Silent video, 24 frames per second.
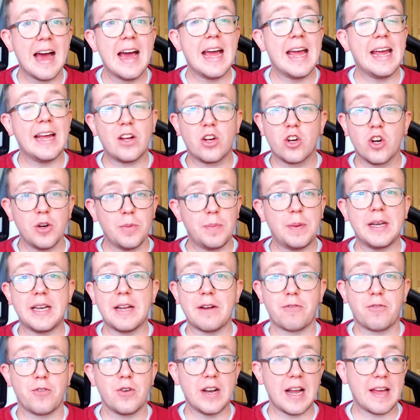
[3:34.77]
it could be
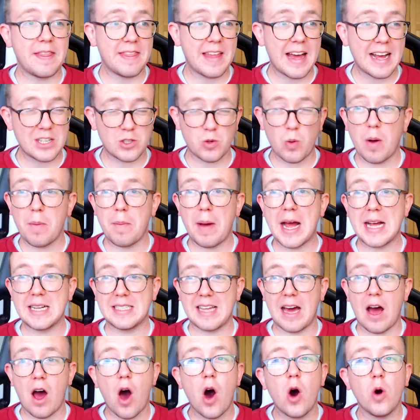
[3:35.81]
different, and that's what makes
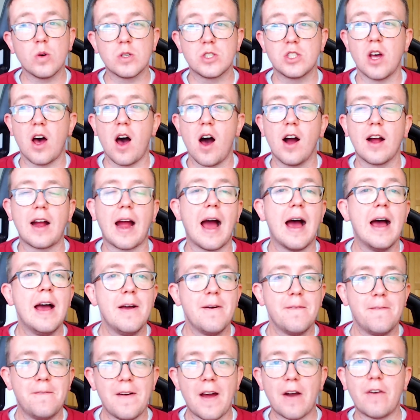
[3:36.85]
that whole saga
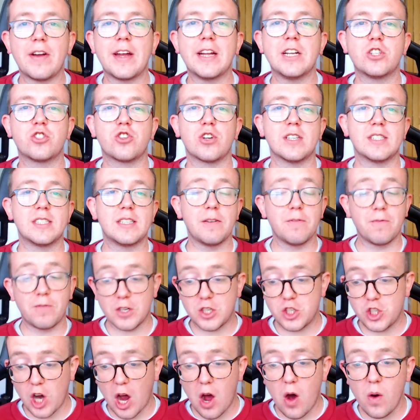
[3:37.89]
very interesting for
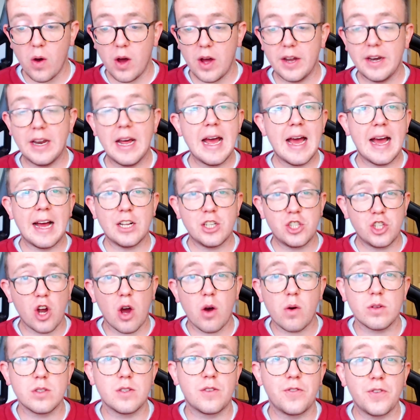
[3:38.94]
Charlton and
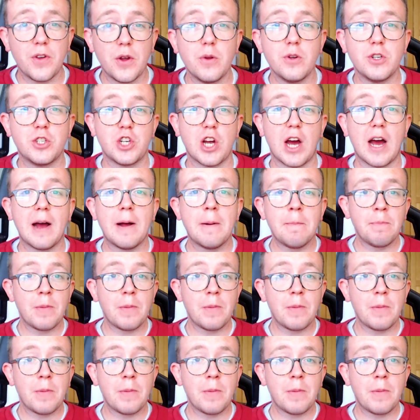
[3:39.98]
Charlton's future.